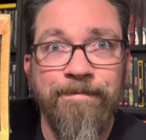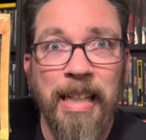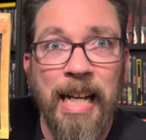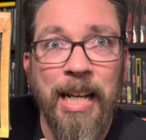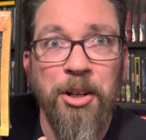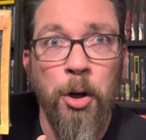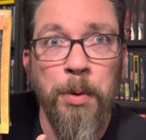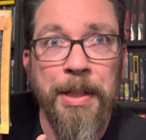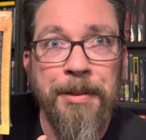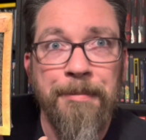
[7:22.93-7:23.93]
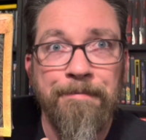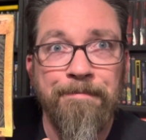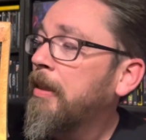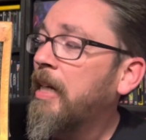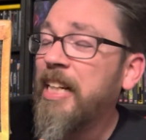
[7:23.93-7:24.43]
I had to own it.
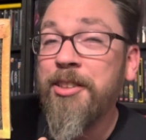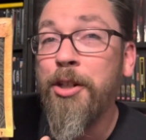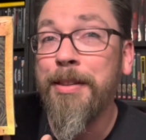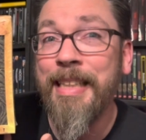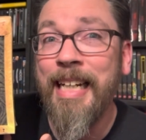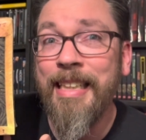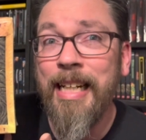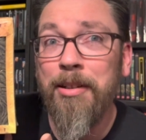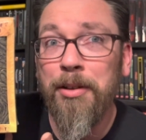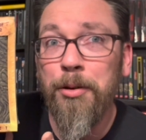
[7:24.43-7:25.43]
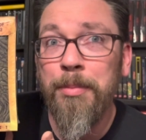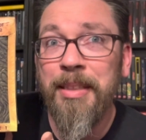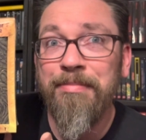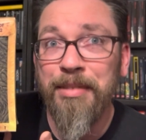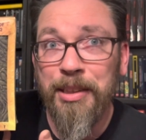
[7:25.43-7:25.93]
I talked the guy down a little
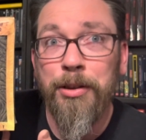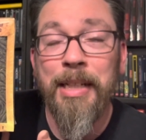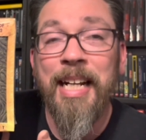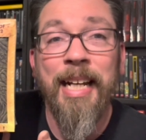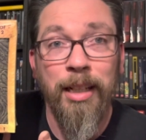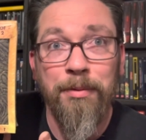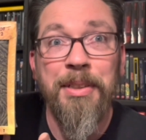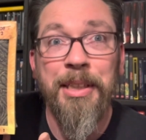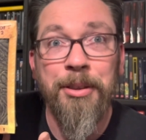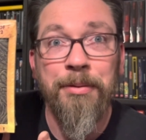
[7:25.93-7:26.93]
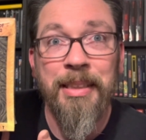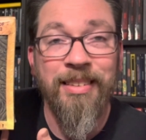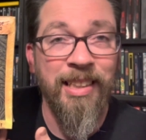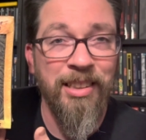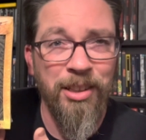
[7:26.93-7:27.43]
bit, still got a hell of a deal. These
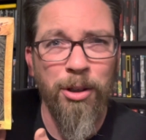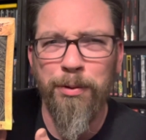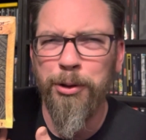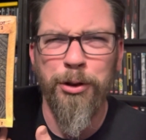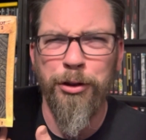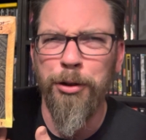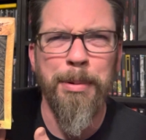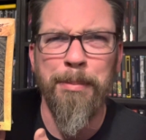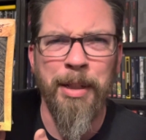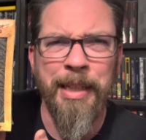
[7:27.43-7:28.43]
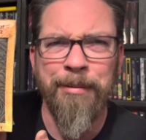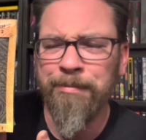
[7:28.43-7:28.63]
things go for stupid money.